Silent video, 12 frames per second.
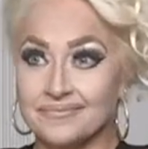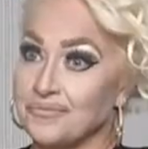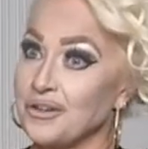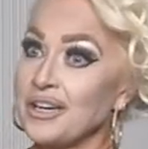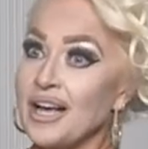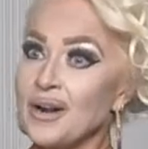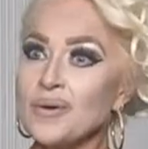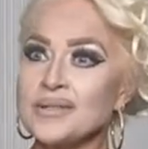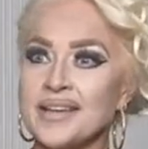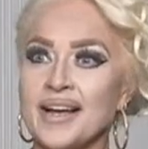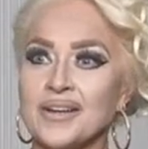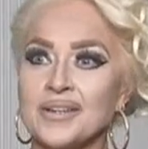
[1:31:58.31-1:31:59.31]
We're not
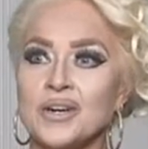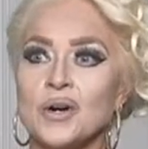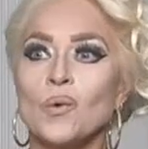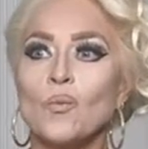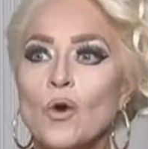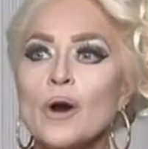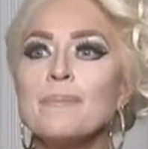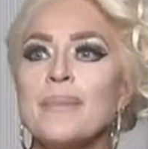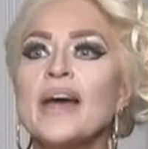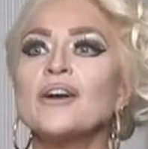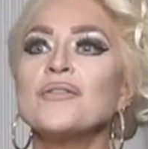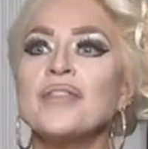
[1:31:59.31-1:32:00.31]
wholesale. We're
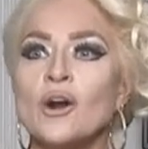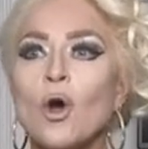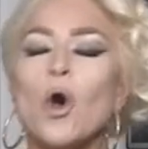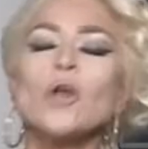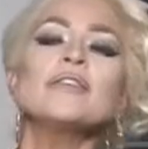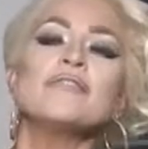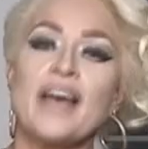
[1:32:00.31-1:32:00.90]
better than all of